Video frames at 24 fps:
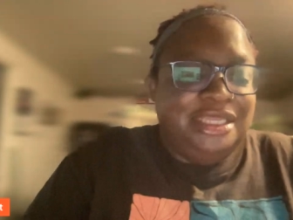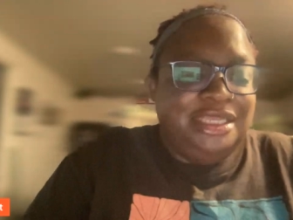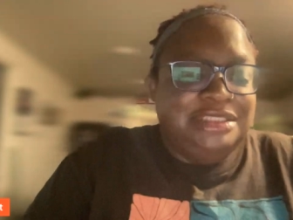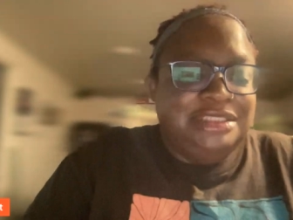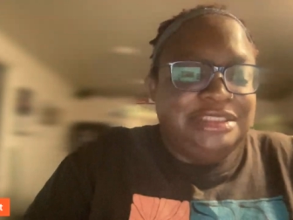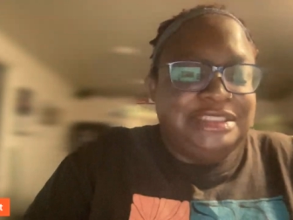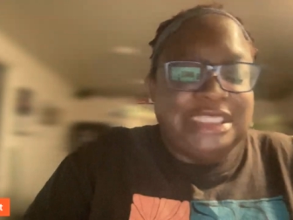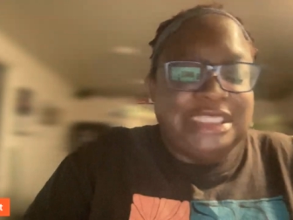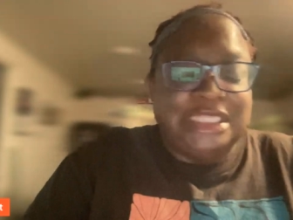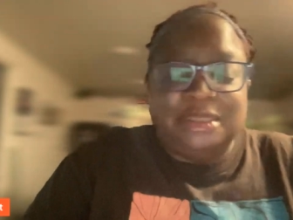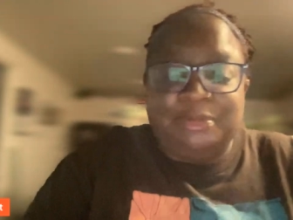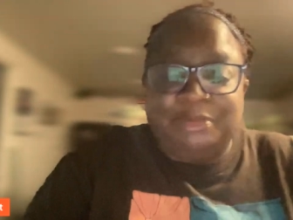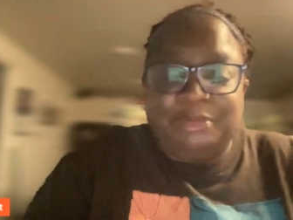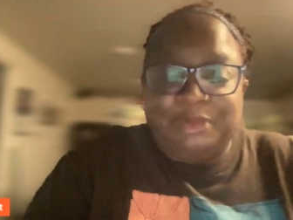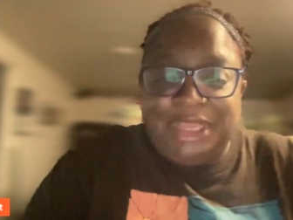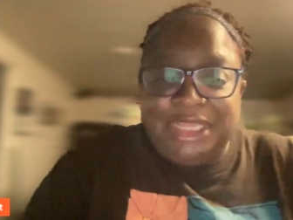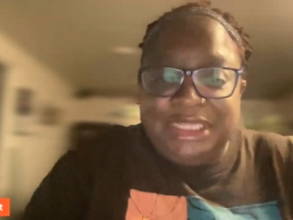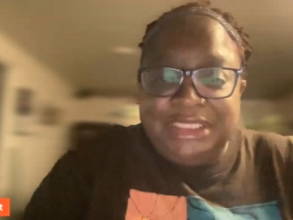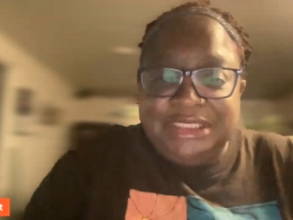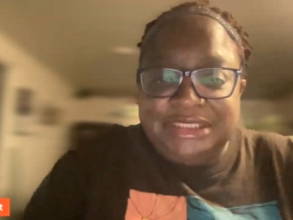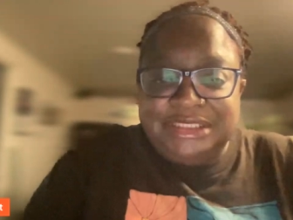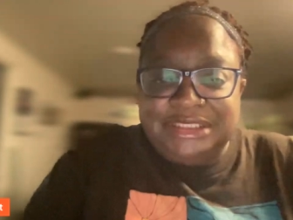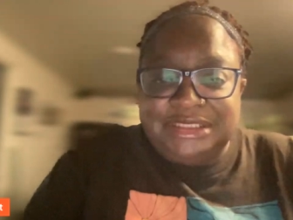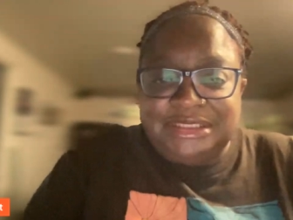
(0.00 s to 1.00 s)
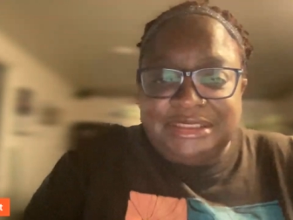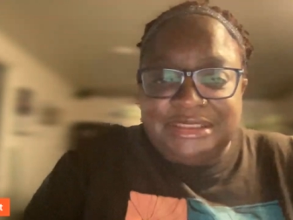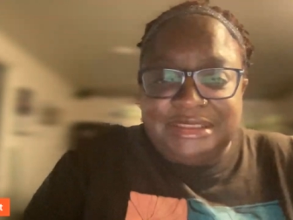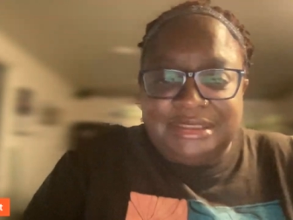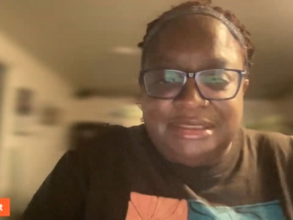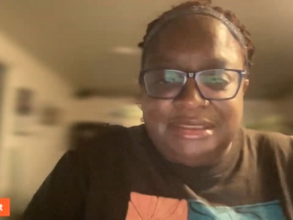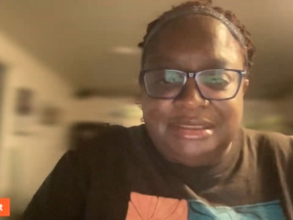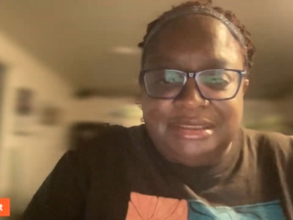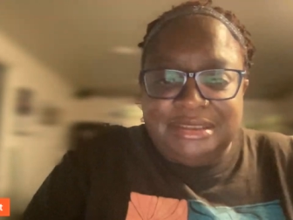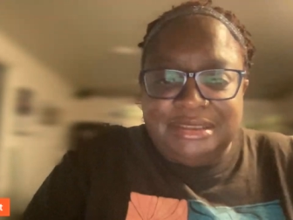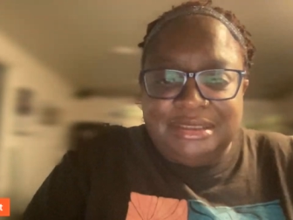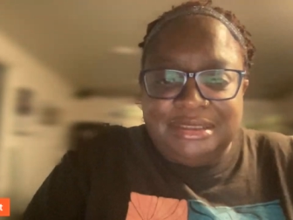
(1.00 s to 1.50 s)
celebrates
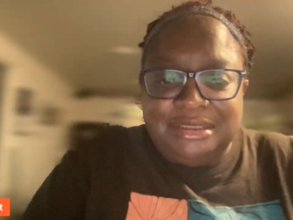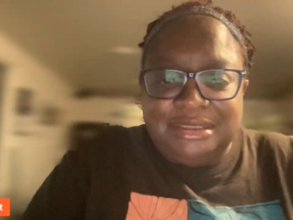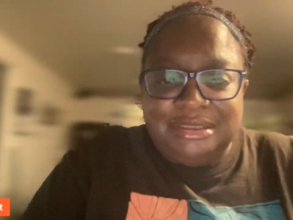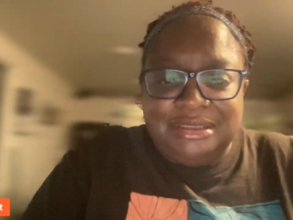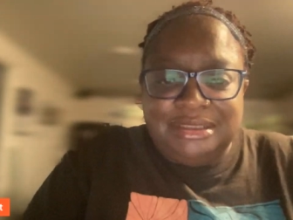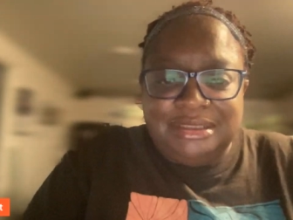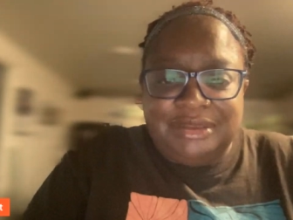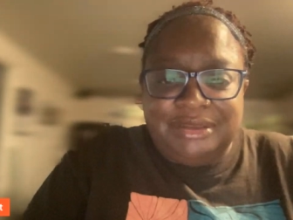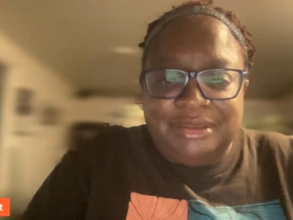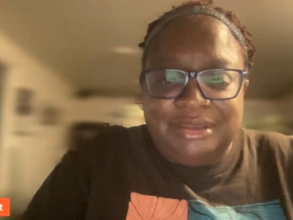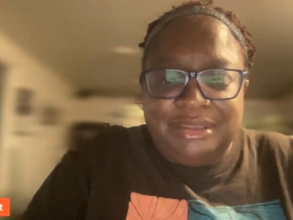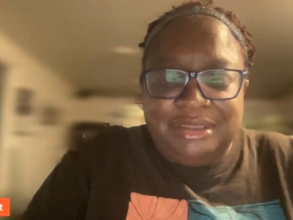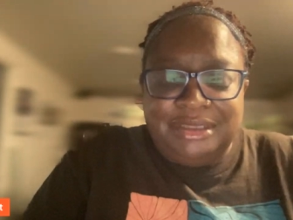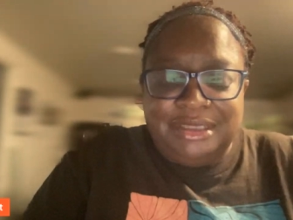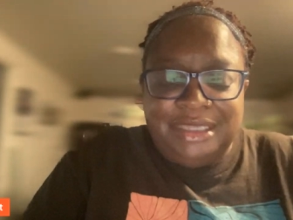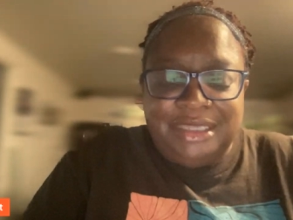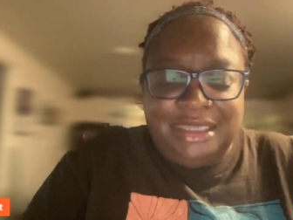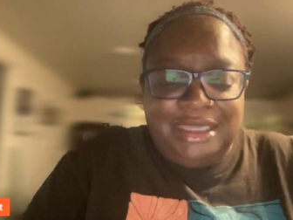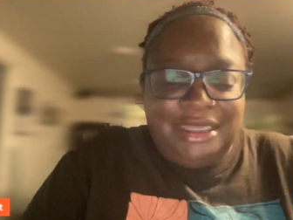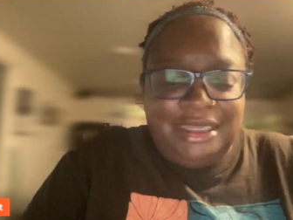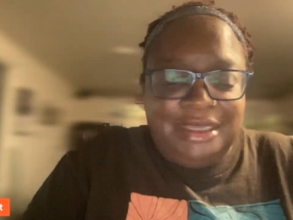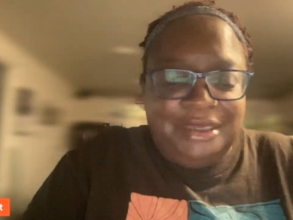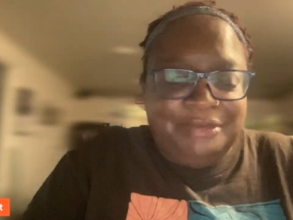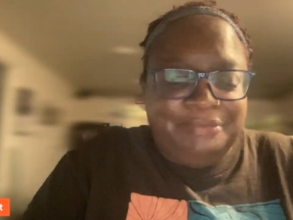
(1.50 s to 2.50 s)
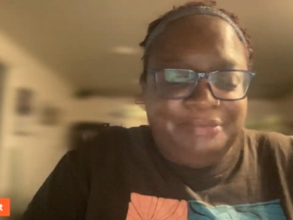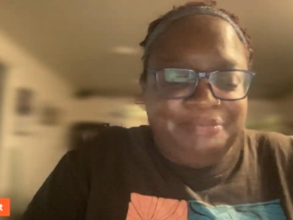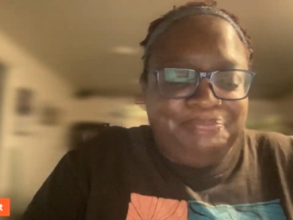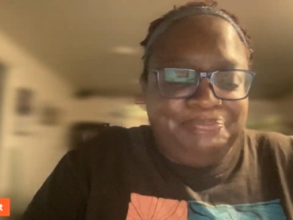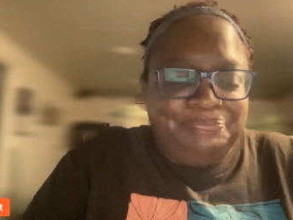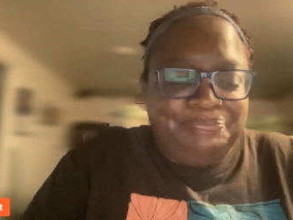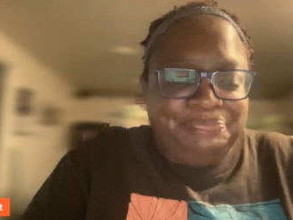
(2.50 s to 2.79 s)
the